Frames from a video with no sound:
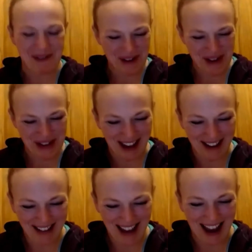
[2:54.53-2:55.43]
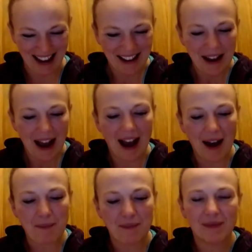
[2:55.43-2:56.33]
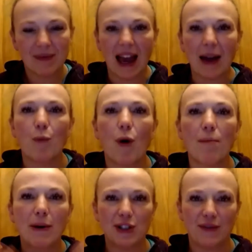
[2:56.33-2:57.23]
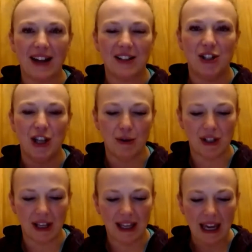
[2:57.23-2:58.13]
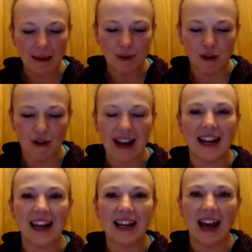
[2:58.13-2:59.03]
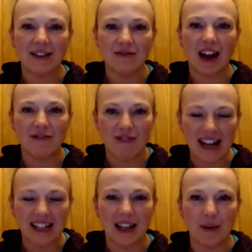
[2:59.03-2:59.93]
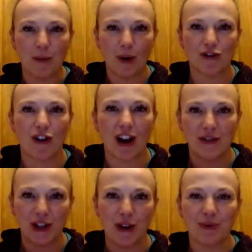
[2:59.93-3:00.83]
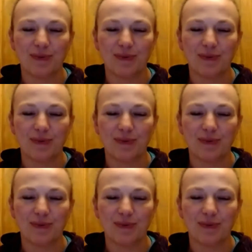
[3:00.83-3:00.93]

further. Okay. And what motivates you to keep training and racing? What drives you?